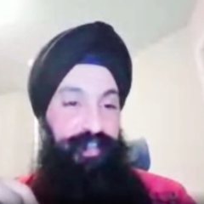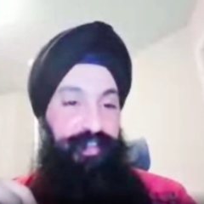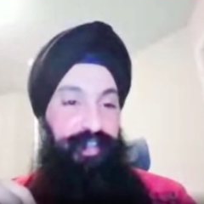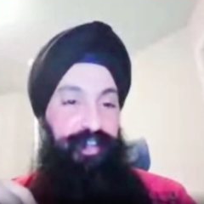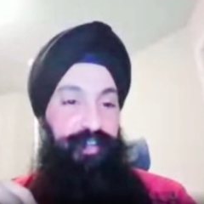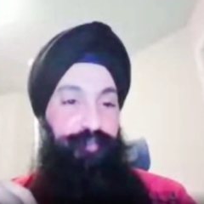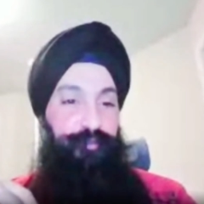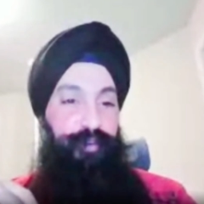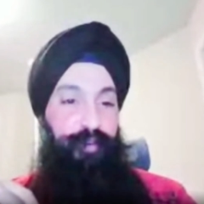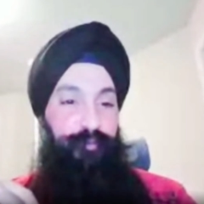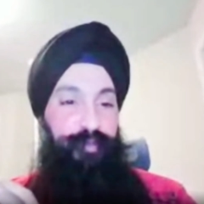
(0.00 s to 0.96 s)
nothing in
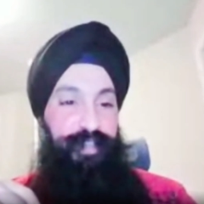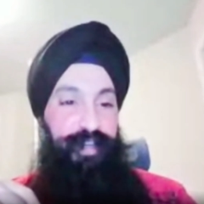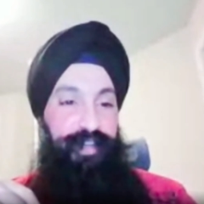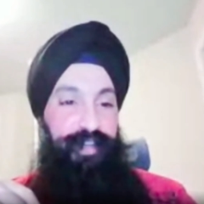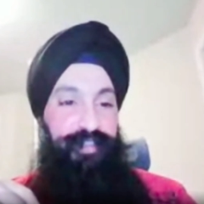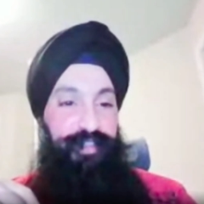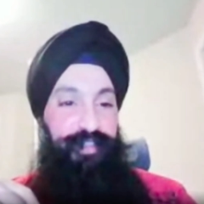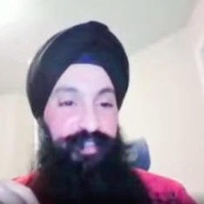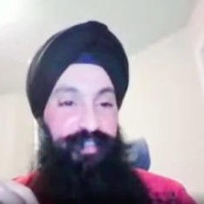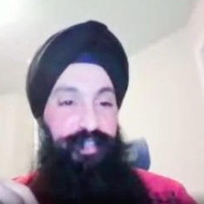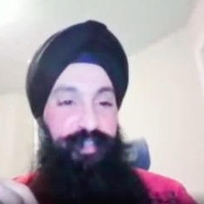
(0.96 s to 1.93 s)
front of his eyes, and
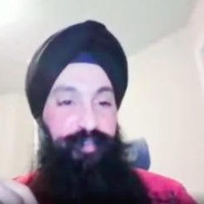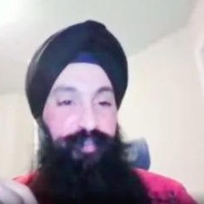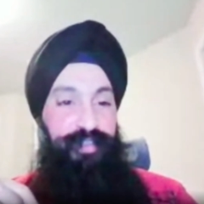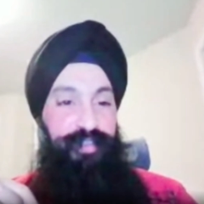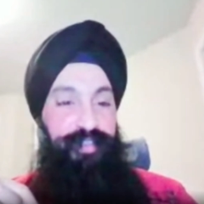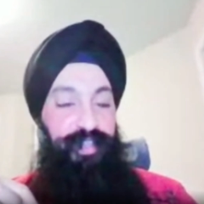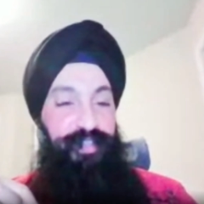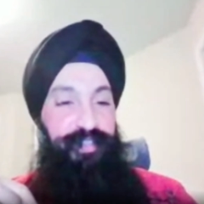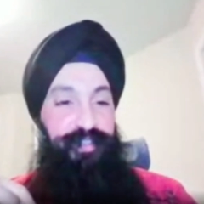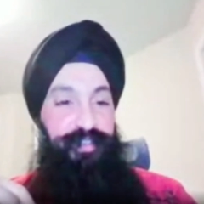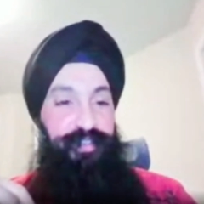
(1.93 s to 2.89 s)
he's still giving us the
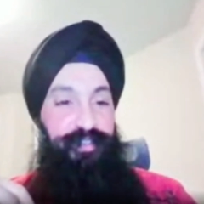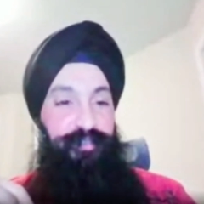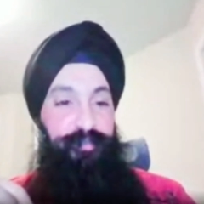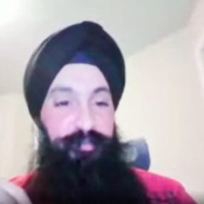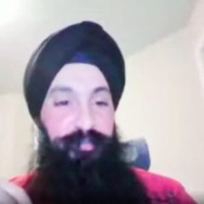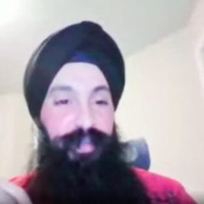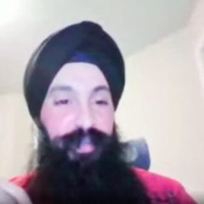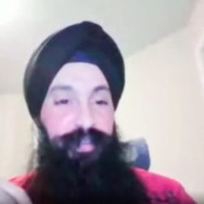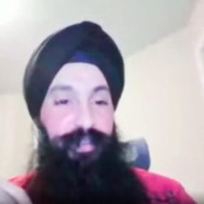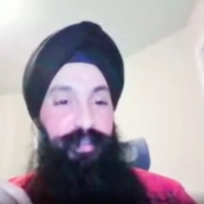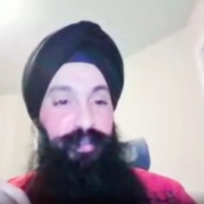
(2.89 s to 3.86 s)
answers.
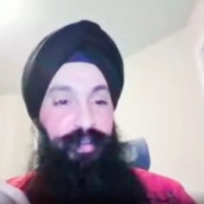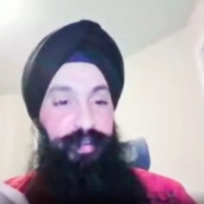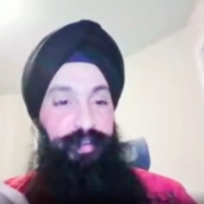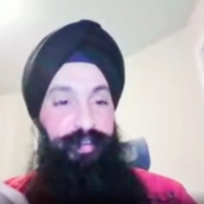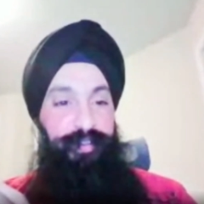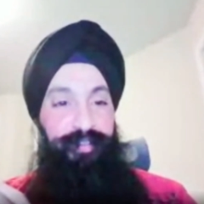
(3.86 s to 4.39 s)
My God.